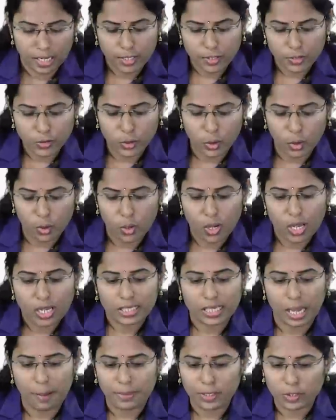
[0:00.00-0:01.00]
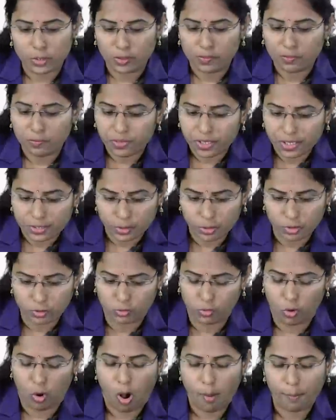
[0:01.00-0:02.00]
So, coming to the first
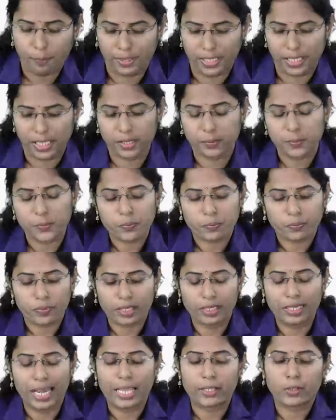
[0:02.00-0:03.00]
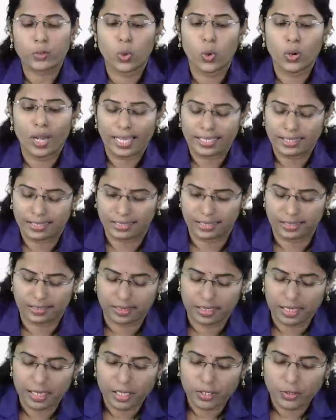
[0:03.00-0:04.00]
topic, glycolysis.